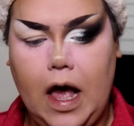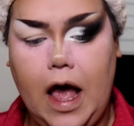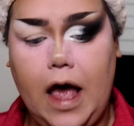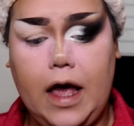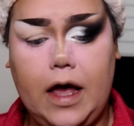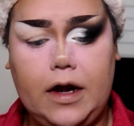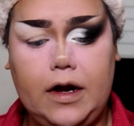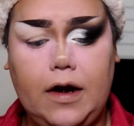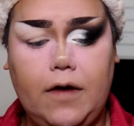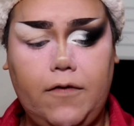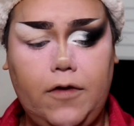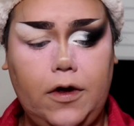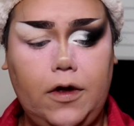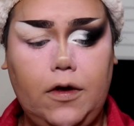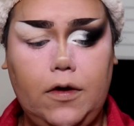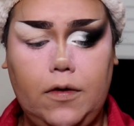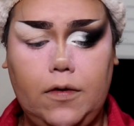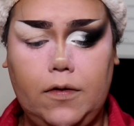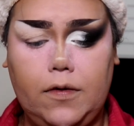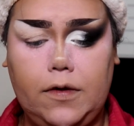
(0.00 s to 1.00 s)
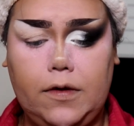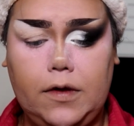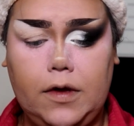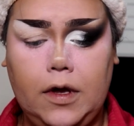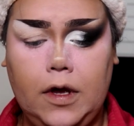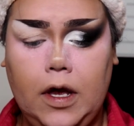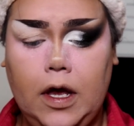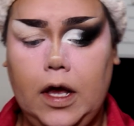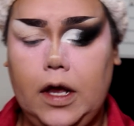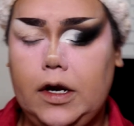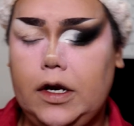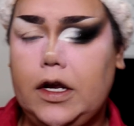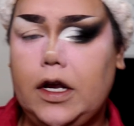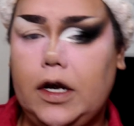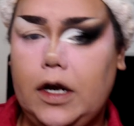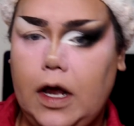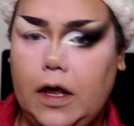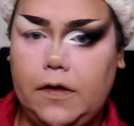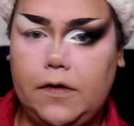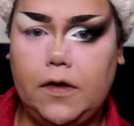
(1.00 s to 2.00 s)
I had never used
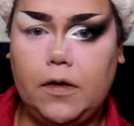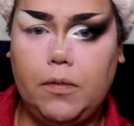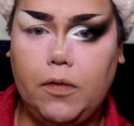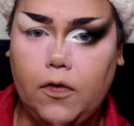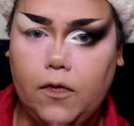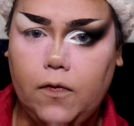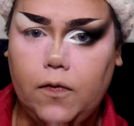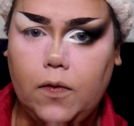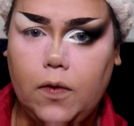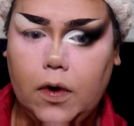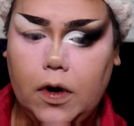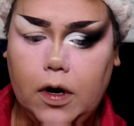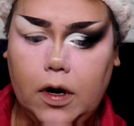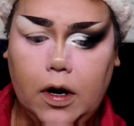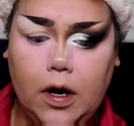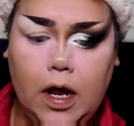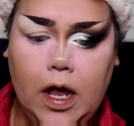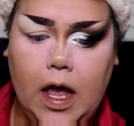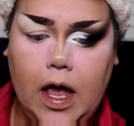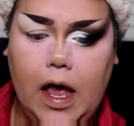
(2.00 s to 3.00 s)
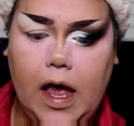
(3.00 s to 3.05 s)
Danessa before,